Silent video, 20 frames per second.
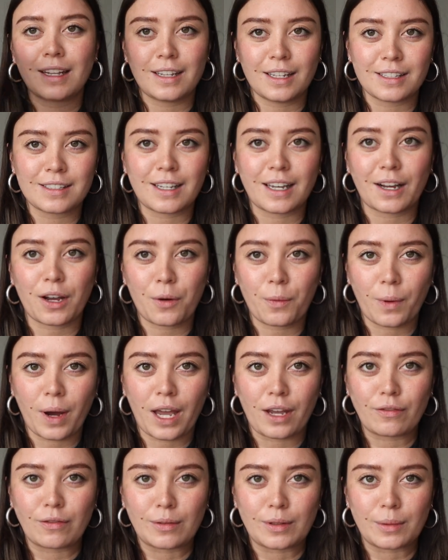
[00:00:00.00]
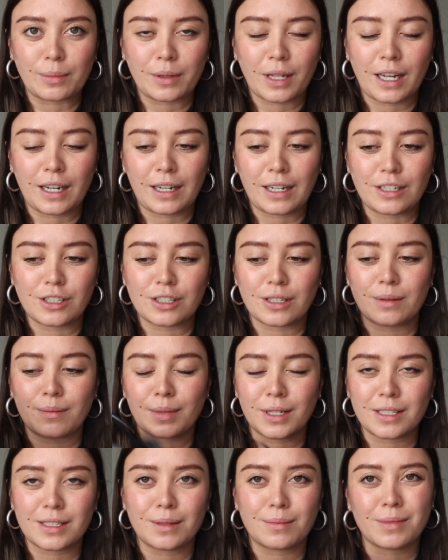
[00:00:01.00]
that's like away from the plane engine,
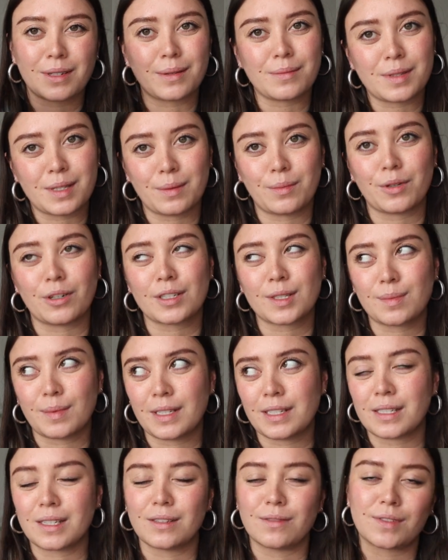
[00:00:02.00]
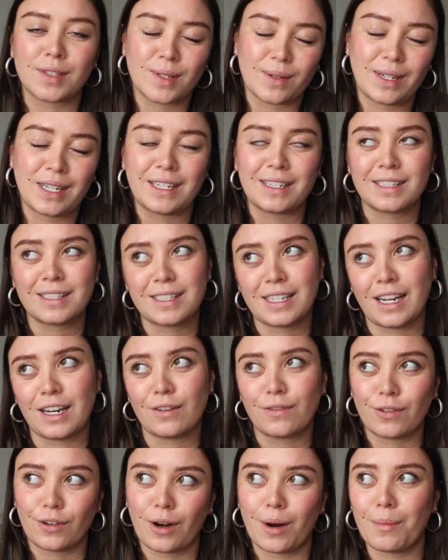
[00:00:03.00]
but sometimes they're more expensive, so I understand
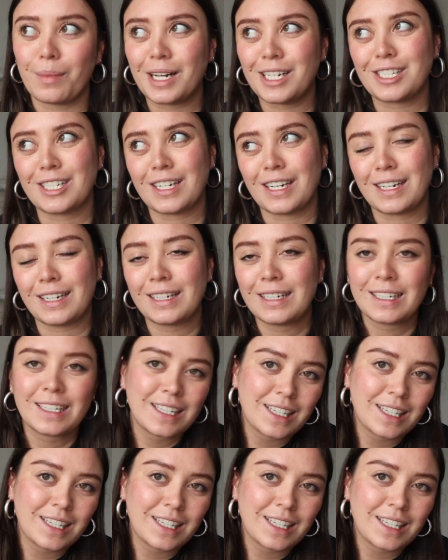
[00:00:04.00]
if you're on a budget.